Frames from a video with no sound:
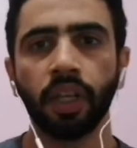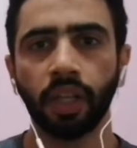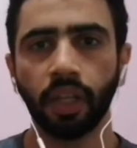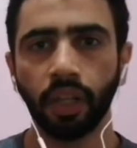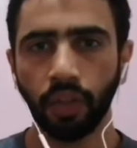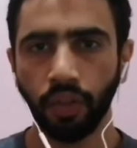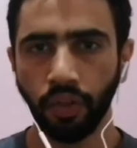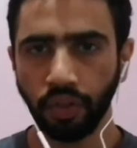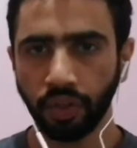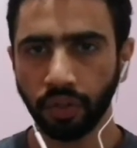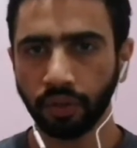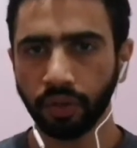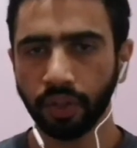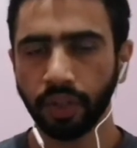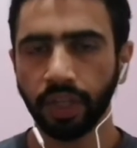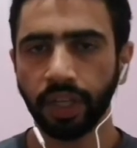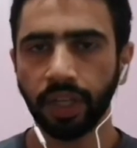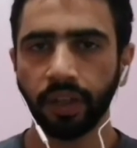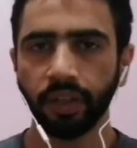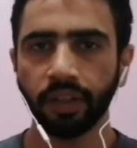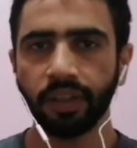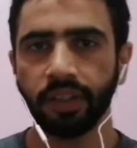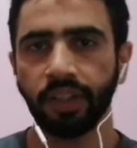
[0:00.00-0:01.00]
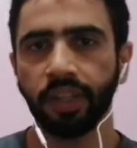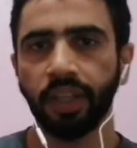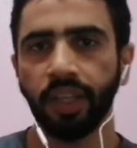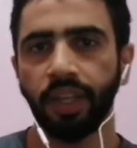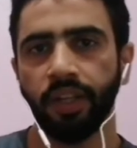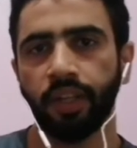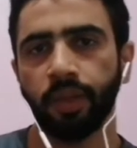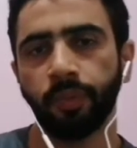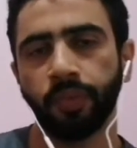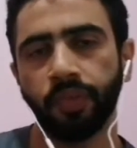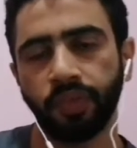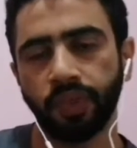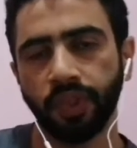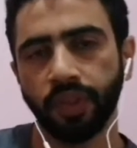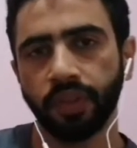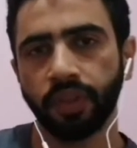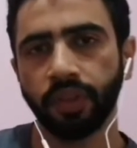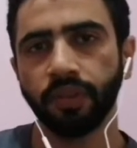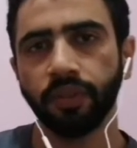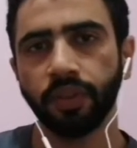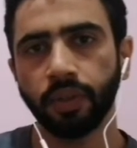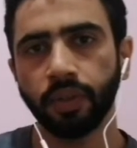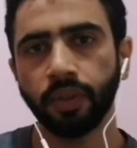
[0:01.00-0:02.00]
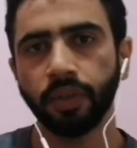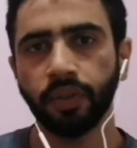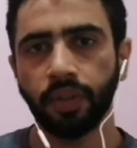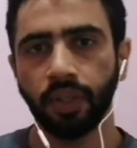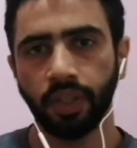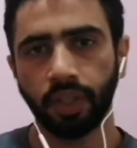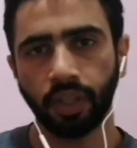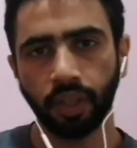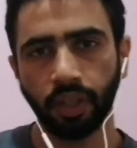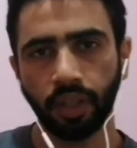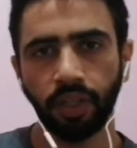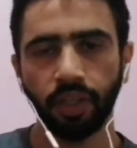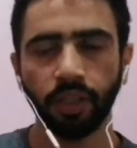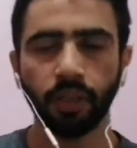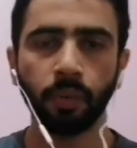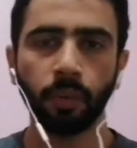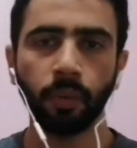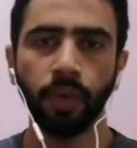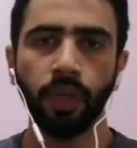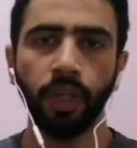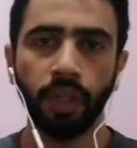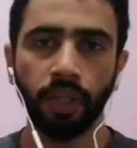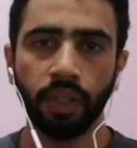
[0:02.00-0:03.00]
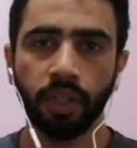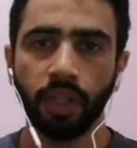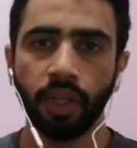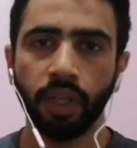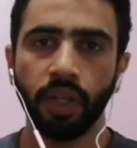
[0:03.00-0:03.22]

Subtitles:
Linear layout can represent the views in a linear way.